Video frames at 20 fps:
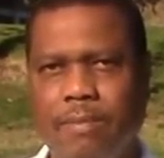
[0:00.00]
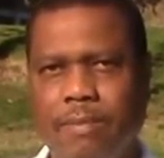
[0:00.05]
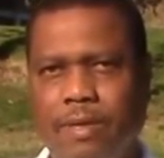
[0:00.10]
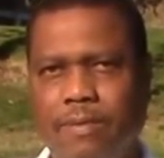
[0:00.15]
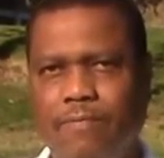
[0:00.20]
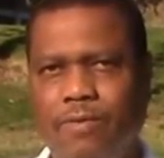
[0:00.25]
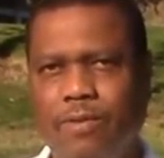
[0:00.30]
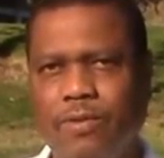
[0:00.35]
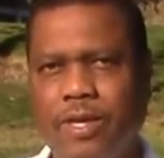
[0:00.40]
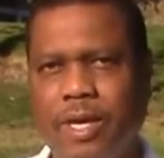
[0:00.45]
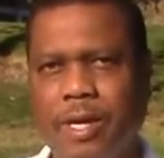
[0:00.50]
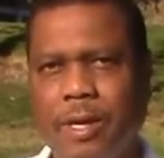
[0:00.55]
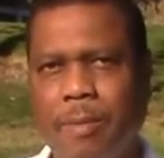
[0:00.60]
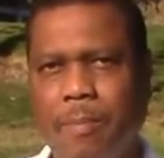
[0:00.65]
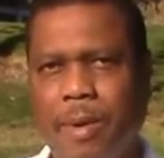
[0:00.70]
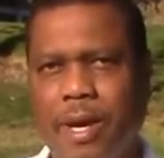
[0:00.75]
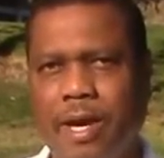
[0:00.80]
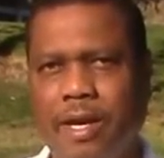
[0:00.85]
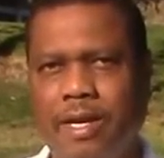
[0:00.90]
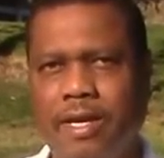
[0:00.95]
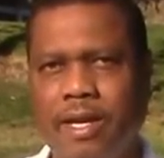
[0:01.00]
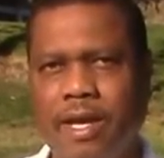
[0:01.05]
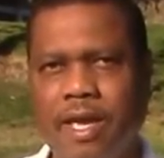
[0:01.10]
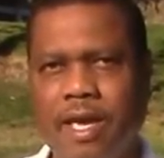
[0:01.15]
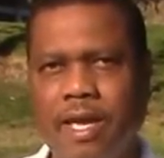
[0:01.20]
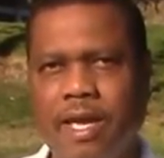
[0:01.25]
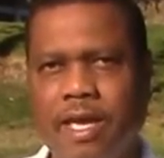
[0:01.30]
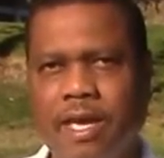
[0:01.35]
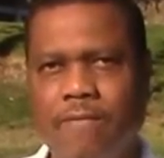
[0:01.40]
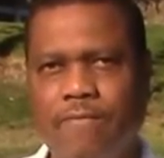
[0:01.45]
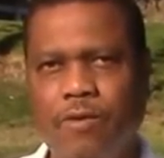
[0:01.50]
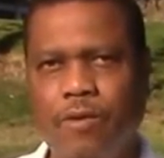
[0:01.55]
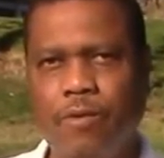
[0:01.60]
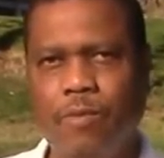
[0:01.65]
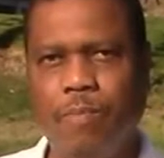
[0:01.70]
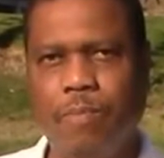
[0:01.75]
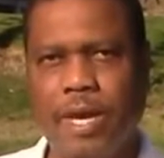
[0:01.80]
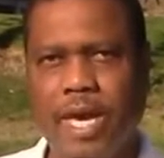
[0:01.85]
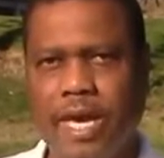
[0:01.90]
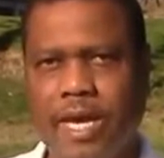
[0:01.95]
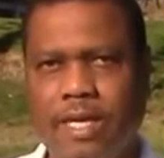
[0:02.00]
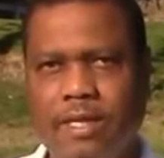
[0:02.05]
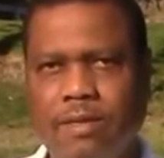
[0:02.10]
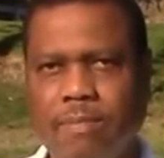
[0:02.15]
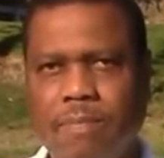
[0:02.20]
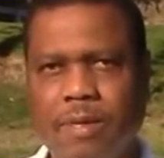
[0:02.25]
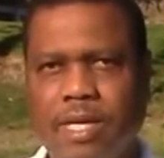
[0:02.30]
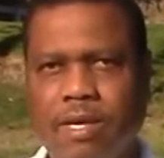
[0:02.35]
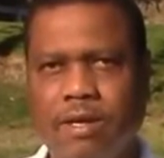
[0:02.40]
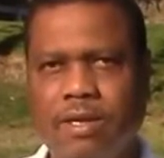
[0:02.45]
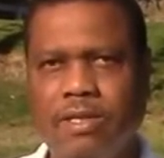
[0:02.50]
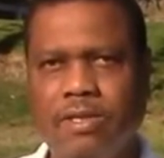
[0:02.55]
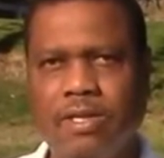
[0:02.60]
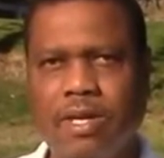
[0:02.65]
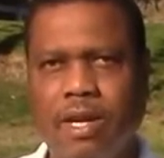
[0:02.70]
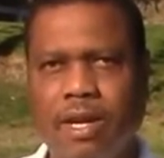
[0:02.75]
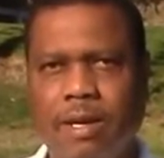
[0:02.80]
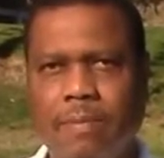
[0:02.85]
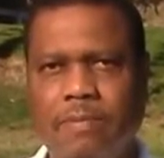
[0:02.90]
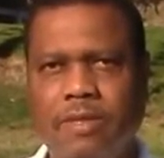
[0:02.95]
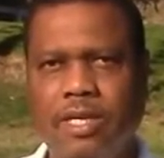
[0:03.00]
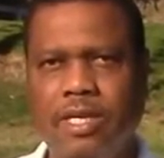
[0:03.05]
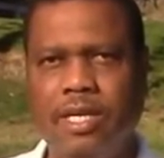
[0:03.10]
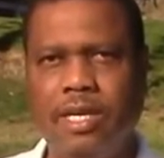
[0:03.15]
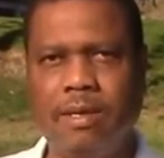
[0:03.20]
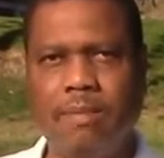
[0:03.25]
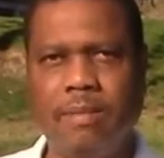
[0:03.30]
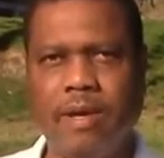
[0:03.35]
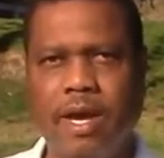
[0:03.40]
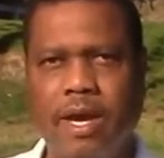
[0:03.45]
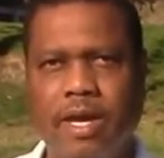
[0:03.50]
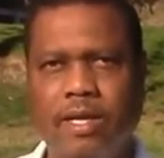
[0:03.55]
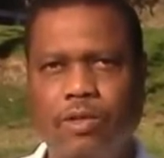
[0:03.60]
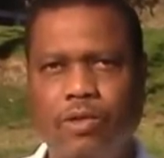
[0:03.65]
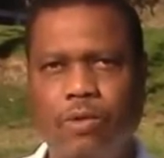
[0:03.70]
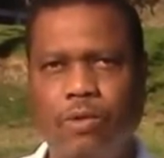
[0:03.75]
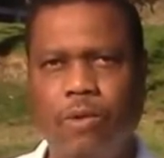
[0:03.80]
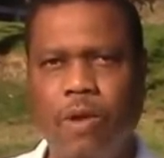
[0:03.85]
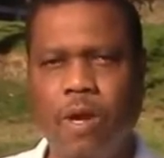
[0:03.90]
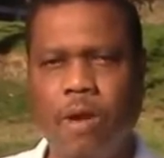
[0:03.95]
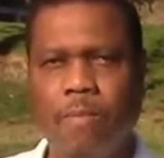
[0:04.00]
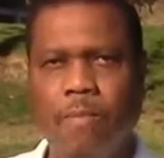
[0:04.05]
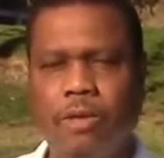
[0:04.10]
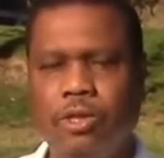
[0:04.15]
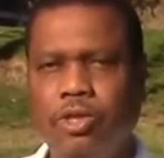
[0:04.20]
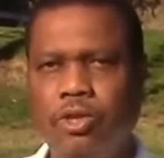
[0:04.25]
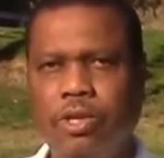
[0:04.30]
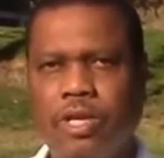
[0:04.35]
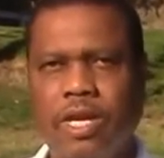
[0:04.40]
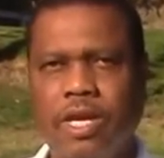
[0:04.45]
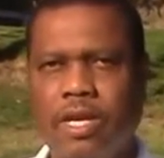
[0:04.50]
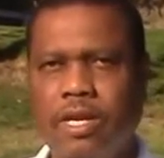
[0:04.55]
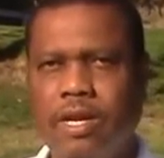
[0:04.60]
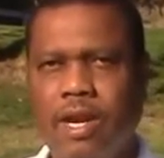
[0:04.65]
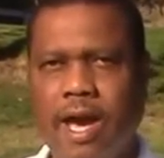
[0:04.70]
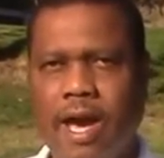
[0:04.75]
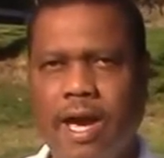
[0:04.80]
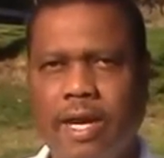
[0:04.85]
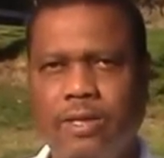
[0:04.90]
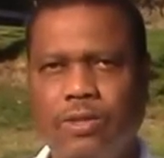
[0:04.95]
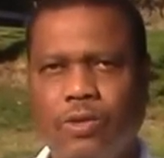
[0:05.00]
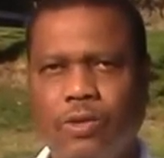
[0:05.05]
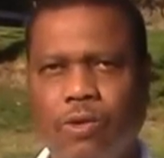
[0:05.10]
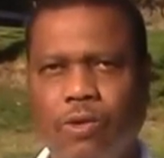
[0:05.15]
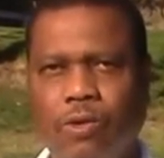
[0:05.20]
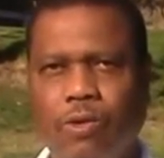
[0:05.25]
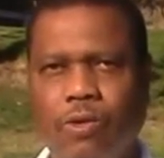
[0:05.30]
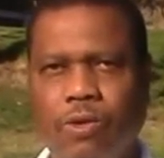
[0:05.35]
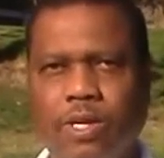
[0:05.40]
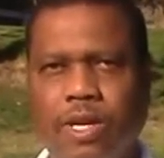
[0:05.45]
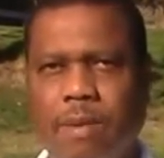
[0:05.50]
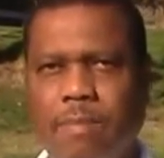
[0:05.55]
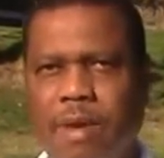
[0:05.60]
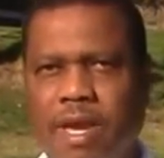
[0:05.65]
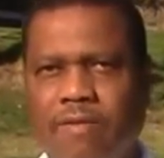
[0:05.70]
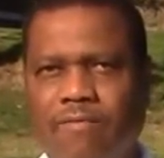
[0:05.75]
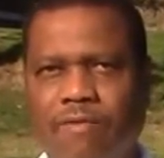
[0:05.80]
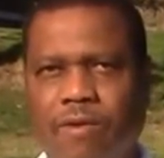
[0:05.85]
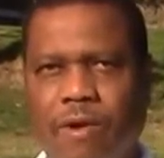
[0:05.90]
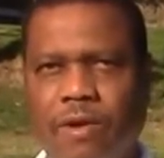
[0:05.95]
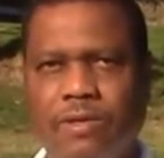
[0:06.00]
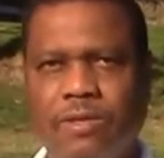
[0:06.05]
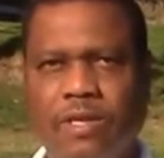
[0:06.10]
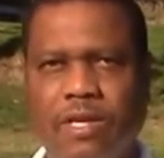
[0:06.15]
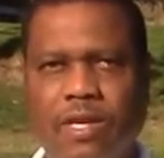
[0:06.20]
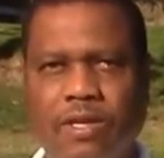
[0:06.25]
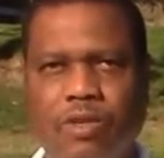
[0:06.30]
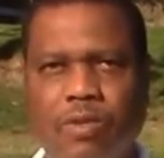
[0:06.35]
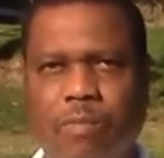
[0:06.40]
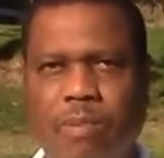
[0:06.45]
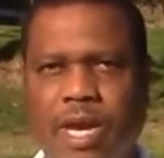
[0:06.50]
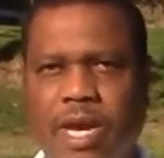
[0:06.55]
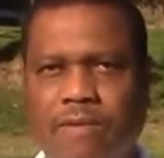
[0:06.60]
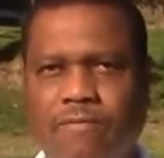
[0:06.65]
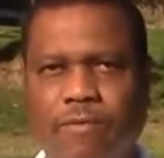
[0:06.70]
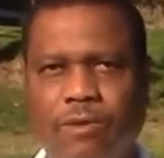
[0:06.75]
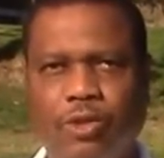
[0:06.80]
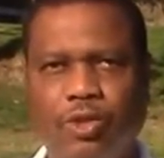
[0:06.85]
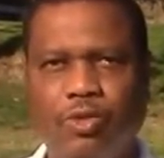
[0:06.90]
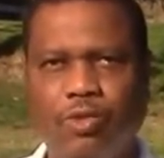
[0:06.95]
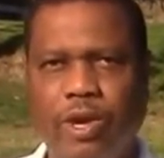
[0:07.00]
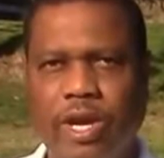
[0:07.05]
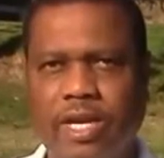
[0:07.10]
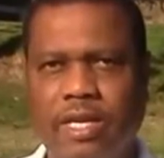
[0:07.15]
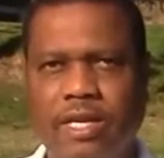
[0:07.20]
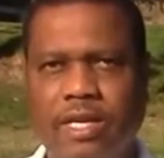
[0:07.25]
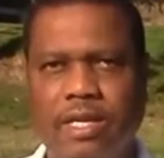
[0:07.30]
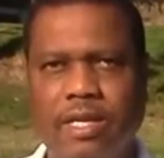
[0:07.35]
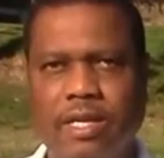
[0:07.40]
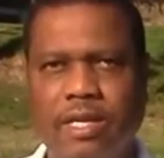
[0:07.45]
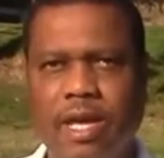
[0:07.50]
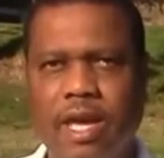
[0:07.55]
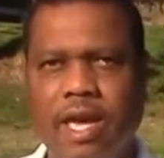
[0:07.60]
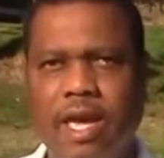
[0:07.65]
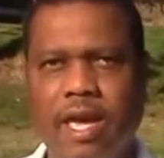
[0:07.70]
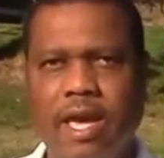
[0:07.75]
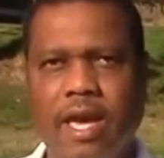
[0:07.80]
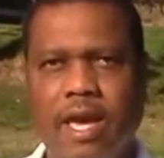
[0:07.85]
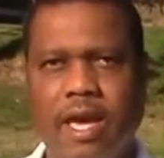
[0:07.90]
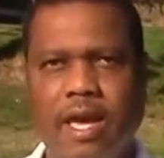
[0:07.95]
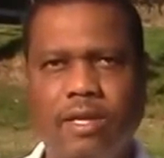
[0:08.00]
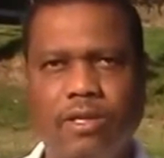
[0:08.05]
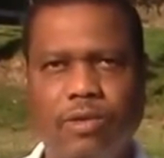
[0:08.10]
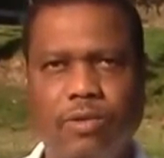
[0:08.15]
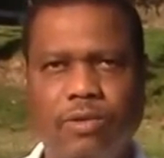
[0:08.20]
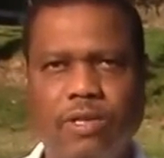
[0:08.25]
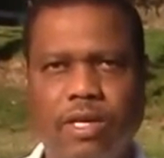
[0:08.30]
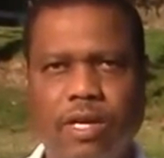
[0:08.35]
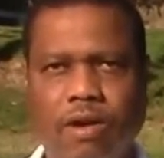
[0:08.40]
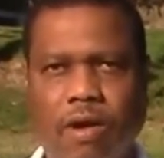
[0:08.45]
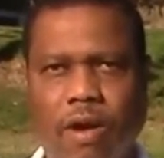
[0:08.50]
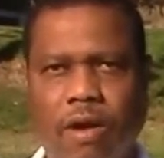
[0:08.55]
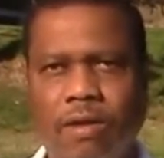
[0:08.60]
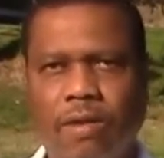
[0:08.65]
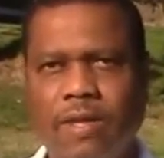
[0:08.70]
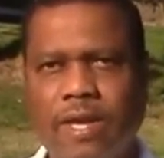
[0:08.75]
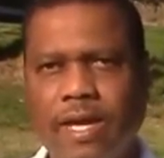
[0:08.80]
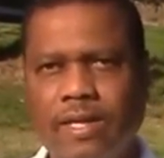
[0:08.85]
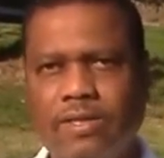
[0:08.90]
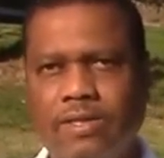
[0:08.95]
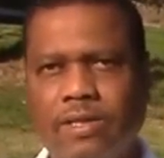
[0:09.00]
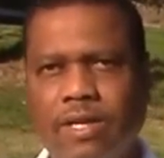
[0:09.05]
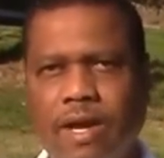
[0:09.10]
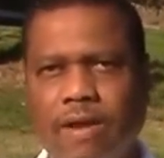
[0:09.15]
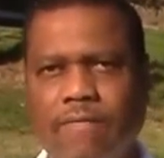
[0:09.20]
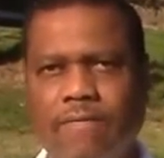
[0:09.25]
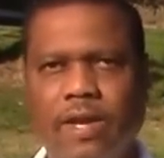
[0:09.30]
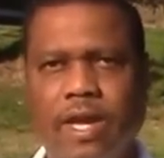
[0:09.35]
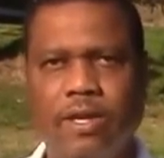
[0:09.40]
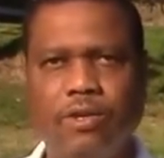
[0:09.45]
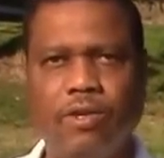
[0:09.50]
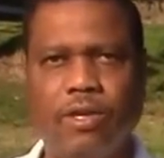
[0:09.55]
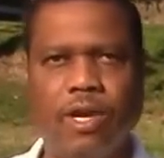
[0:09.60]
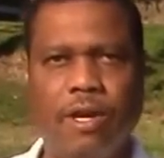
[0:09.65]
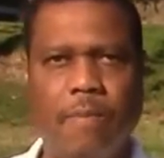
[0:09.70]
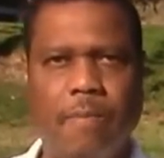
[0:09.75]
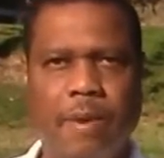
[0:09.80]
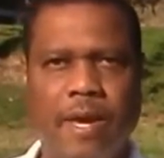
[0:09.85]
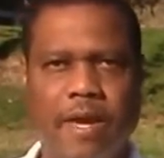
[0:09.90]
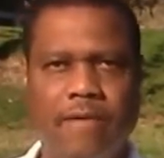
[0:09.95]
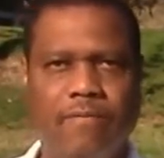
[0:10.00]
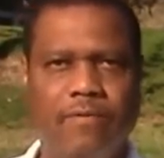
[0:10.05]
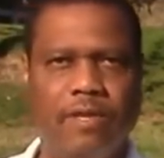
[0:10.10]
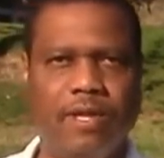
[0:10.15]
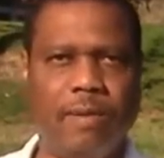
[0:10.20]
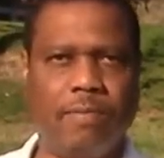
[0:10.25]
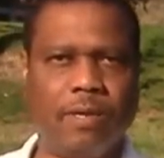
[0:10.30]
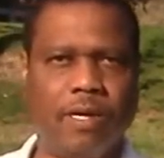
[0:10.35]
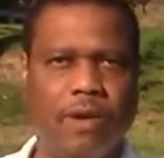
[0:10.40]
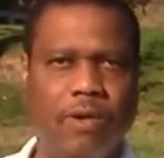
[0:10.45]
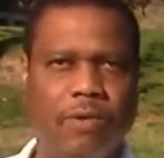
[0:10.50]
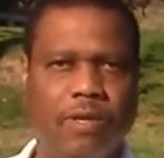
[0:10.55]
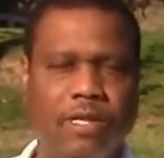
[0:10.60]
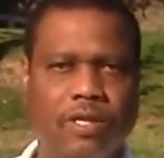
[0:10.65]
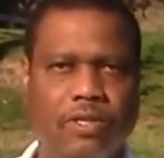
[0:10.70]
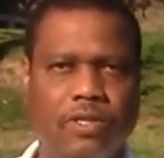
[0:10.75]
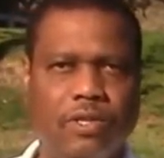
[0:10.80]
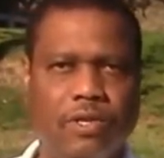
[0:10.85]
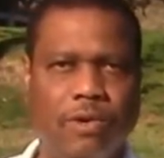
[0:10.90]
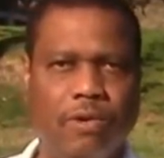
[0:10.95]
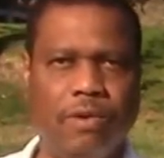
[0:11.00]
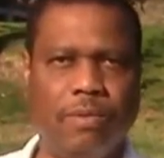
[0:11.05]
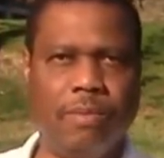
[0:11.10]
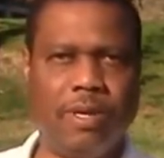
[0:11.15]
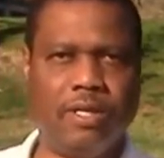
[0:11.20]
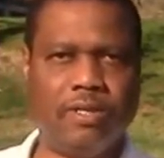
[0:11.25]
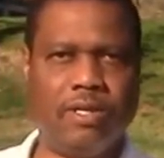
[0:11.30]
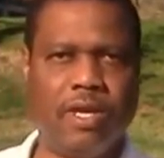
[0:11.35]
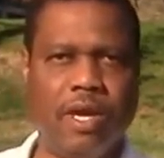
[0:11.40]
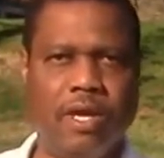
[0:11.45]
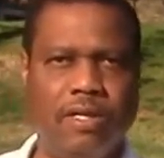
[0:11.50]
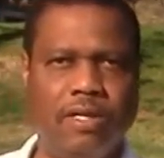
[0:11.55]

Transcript: If you think about it, if you paid to be on this club team and you put your kid in the high school and they made varsity and you paid for training and you did all of that stuff and you're going to pay for them to go to these tournaments,